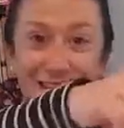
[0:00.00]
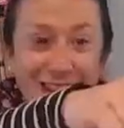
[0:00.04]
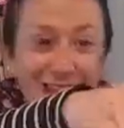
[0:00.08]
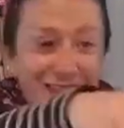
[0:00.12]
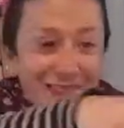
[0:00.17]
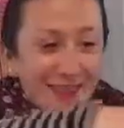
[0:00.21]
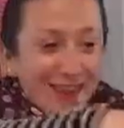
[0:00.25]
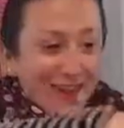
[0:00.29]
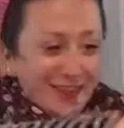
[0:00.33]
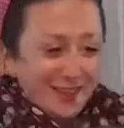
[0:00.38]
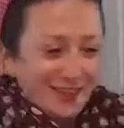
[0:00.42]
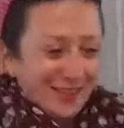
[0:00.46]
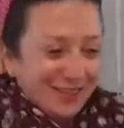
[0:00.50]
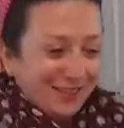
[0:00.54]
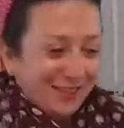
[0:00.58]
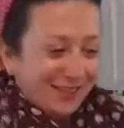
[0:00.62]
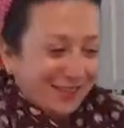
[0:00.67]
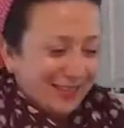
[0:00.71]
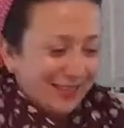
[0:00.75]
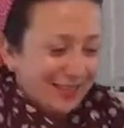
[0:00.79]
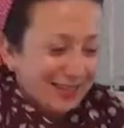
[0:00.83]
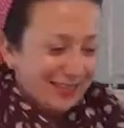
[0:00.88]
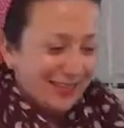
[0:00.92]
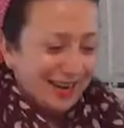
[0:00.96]
And that
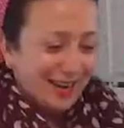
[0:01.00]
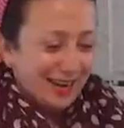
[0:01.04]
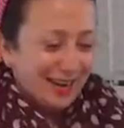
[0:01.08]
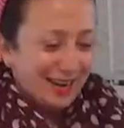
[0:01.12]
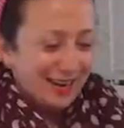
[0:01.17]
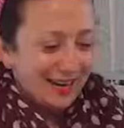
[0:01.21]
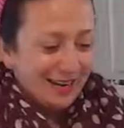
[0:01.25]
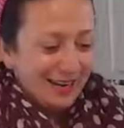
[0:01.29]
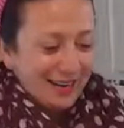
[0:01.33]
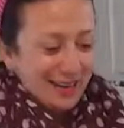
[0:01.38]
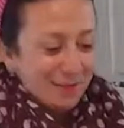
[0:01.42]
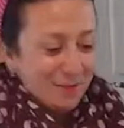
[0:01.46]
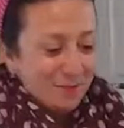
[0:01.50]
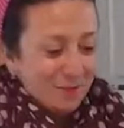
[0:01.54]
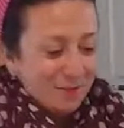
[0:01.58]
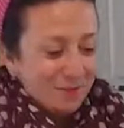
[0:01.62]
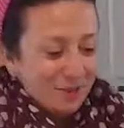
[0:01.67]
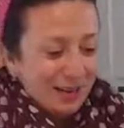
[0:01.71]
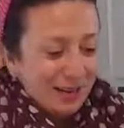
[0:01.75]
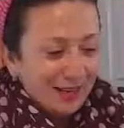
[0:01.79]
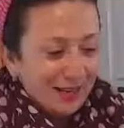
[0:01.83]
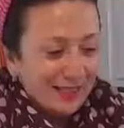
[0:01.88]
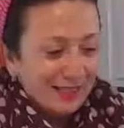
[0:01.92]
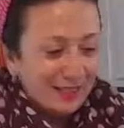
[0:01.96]
should stay, keep them
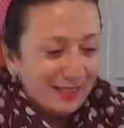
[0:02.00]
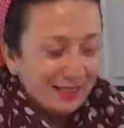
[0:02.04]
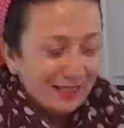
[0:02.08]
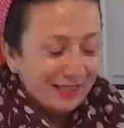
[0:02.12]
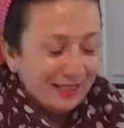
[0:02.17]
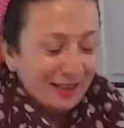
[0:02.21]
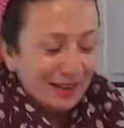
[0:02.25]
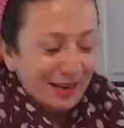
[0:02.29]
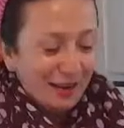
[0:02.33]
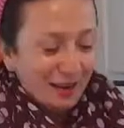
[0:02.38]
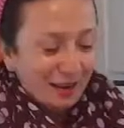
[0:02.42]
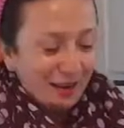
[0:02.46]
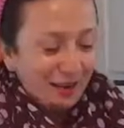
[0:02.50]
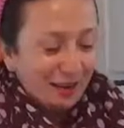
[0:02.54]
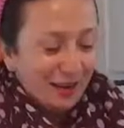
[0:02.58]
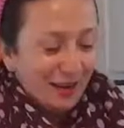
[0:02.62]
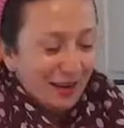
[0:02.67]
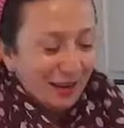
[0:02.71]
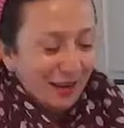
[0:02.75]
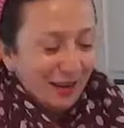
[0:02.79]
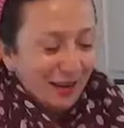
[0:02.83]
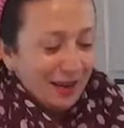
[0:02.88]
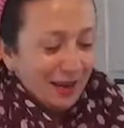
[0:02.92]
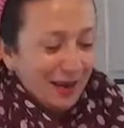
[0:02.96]
nice and safe
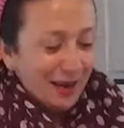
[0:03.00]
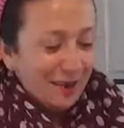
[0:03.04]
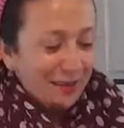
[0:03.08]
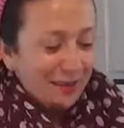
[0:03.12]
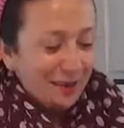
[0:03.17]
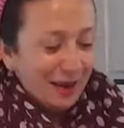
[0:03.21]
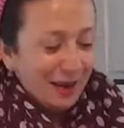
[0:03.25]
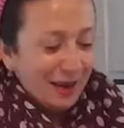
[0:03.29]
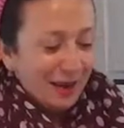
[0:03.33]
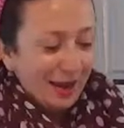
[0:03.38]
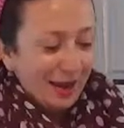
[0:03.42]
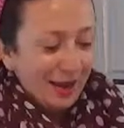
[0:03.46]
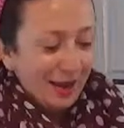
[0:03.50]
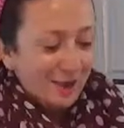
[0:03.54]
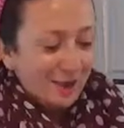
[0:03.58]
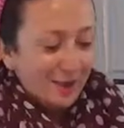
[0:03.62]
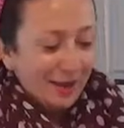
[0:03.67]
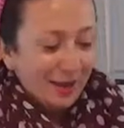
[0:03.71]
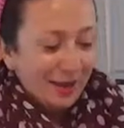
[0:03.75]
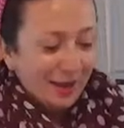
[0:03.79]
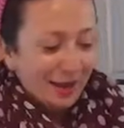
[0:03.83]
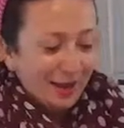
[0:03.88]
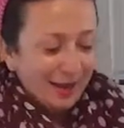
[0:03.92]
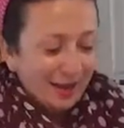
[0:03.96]
in my
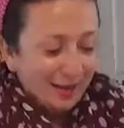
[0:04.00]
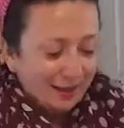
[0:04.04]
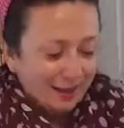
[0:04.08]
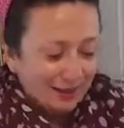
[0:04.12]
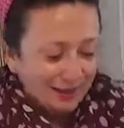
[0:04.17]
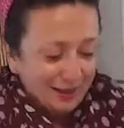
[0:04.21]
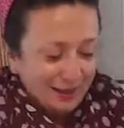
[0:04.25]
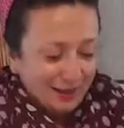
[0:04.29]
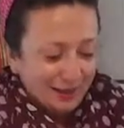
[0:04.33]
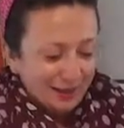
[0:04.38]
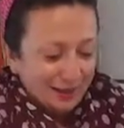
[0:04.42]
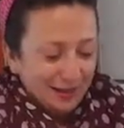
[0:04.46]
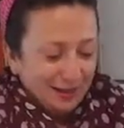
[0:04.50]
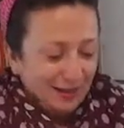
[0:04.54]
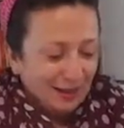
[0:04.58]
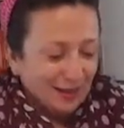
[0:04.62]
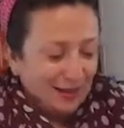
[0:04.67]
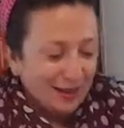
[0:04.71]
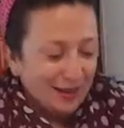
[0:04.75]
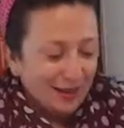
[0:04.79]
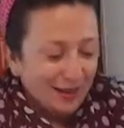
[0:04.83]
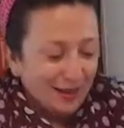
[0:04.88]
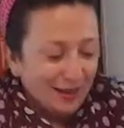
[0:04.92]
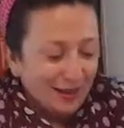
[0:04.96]
handbag
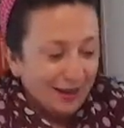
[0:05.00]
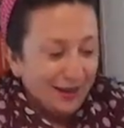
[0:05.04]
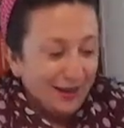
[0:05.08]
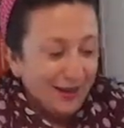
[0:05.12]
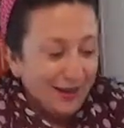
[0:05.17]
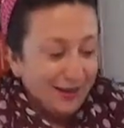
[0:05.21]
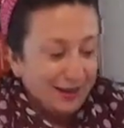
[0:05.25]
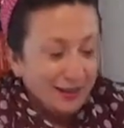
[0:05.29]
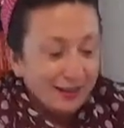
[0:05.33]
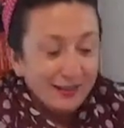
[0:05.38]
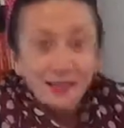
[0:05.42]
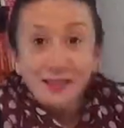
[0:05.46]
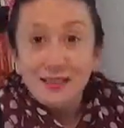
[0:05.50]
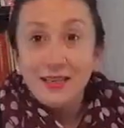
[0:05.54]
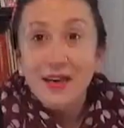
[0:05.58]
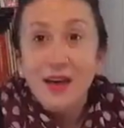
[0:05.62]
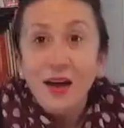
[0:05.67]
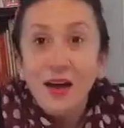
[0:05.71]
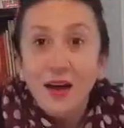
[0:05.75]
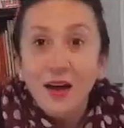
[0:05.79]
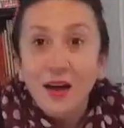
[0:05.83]
and